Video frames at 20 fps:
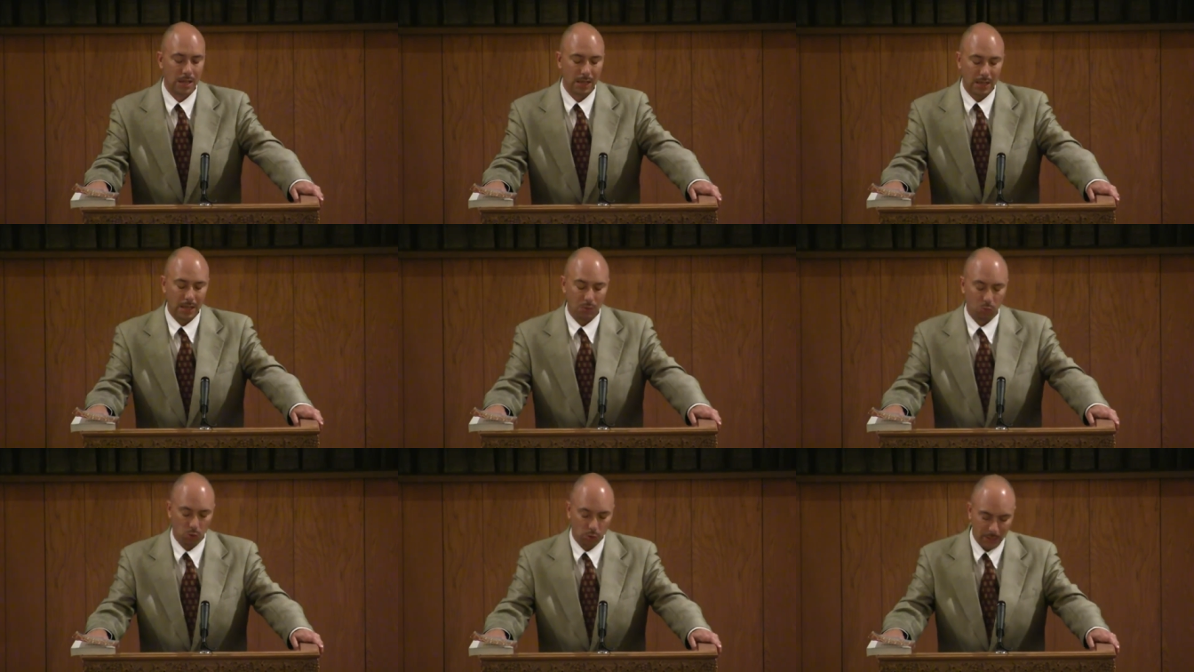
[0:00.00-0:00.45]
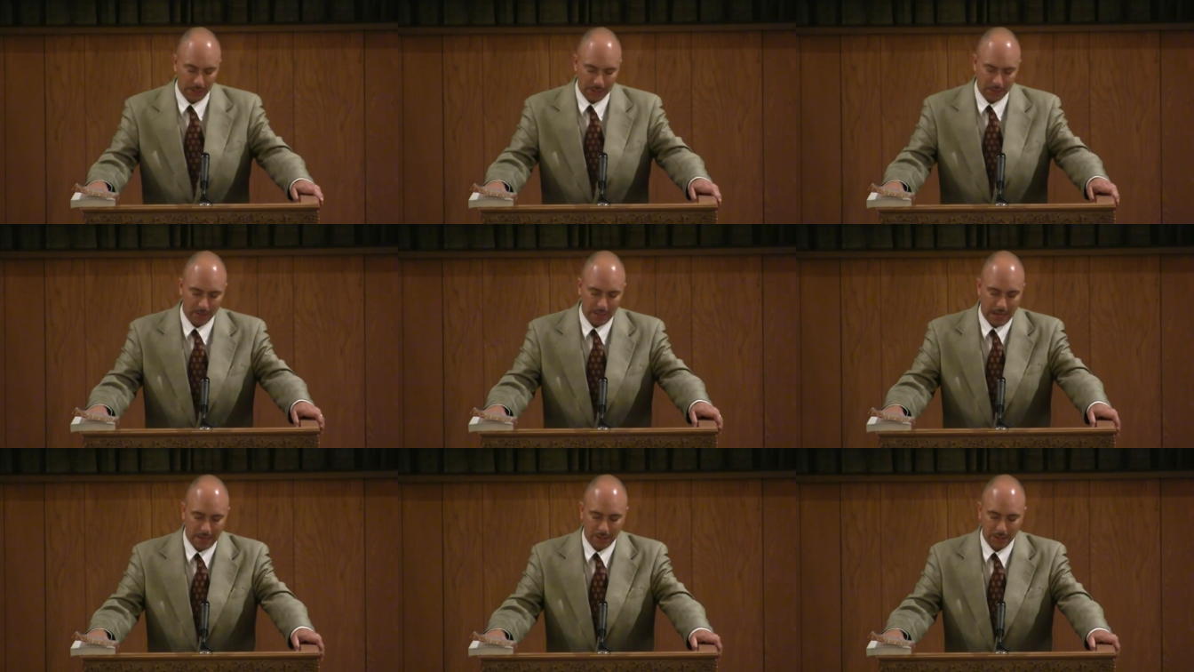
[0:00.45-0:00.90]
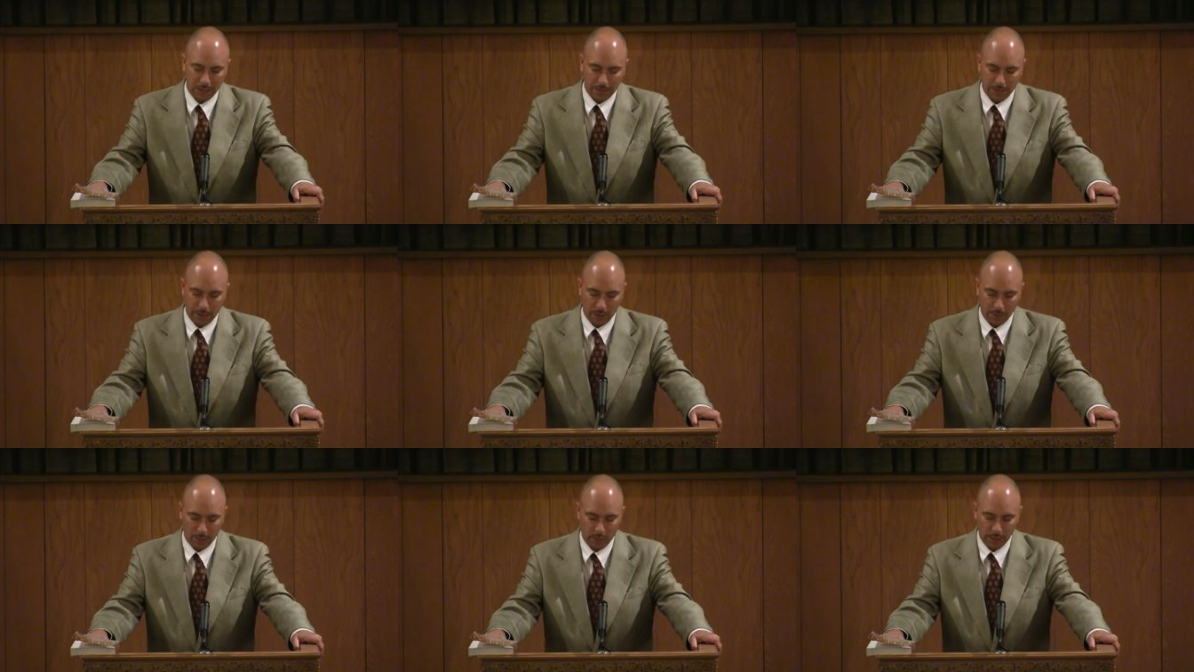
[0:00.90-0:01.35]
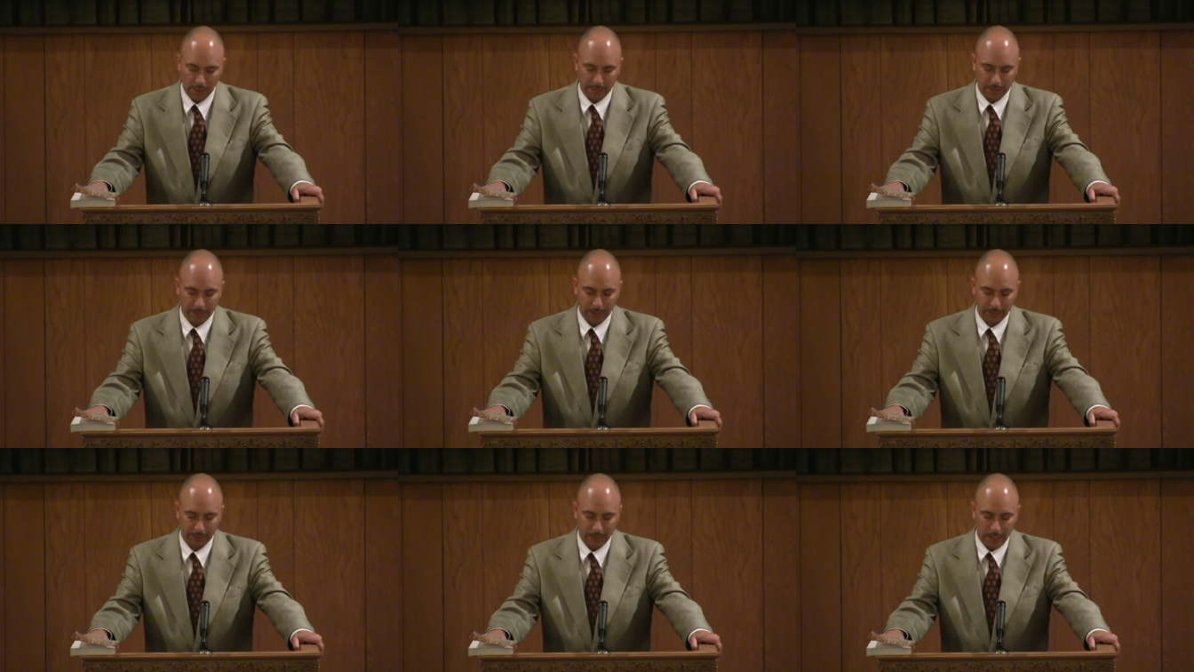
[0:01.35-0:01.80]
We'll mention that just very
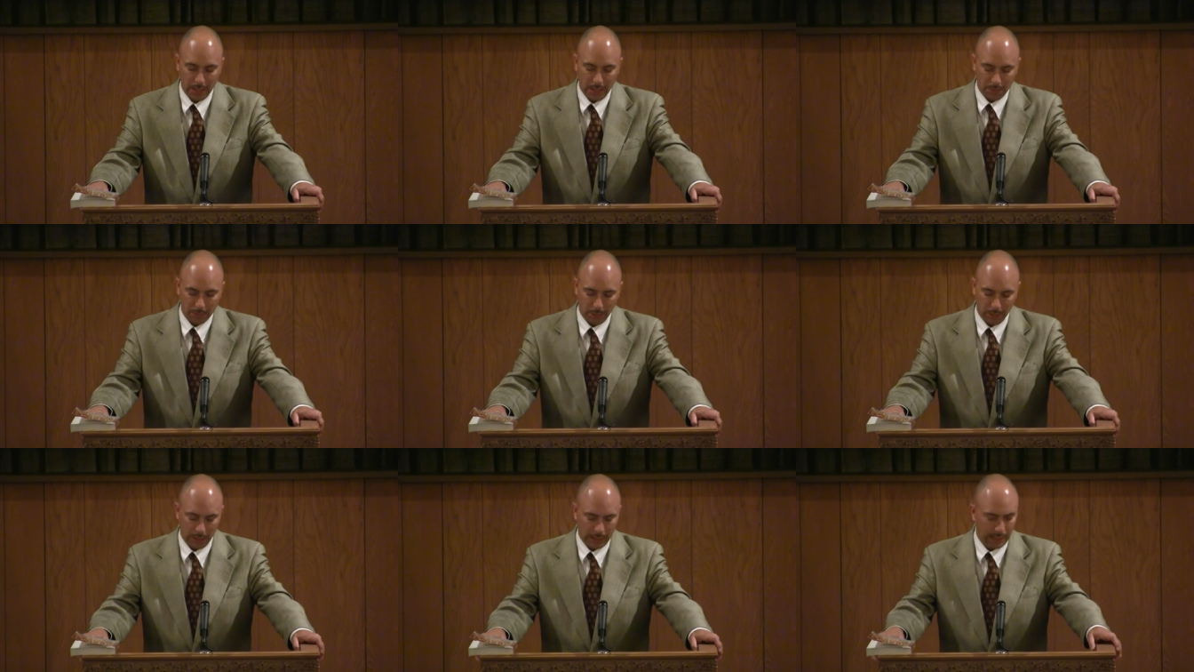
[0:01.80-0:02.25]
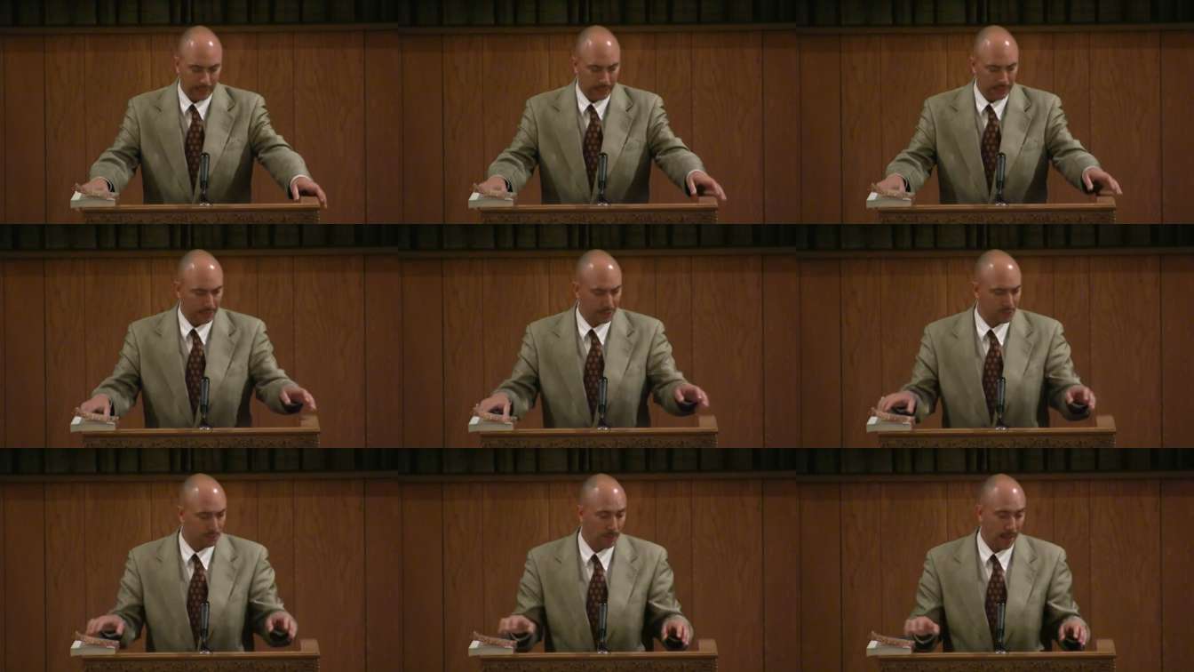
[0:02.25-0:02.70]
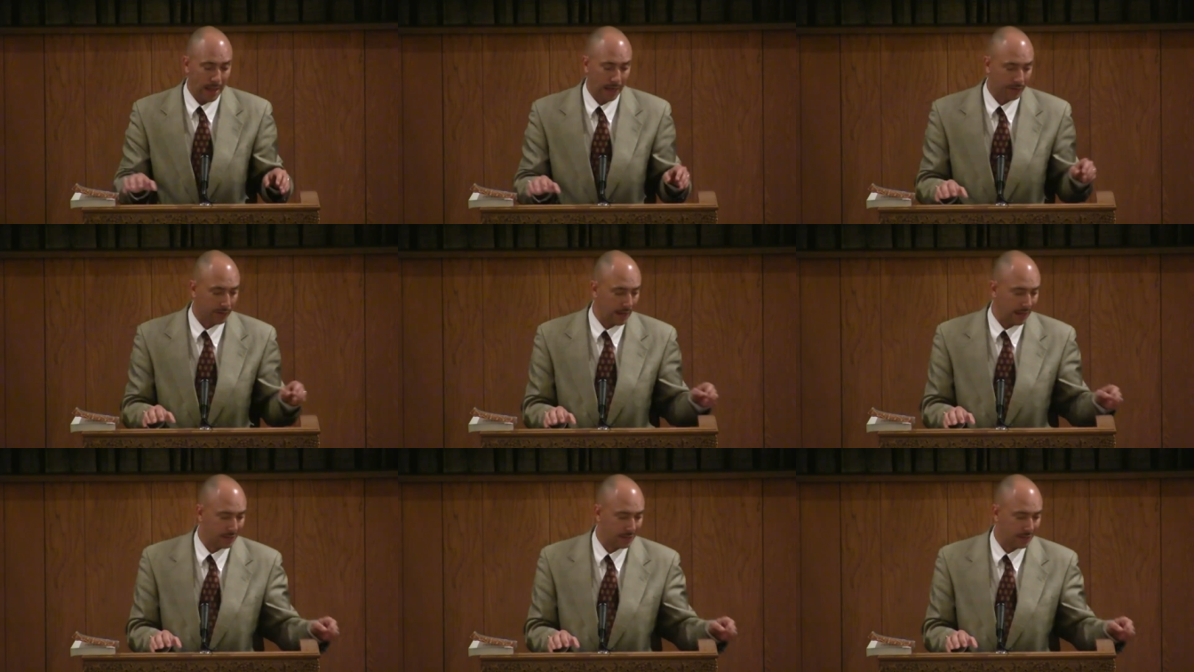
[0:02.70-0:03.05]
briefly. But looking at this background,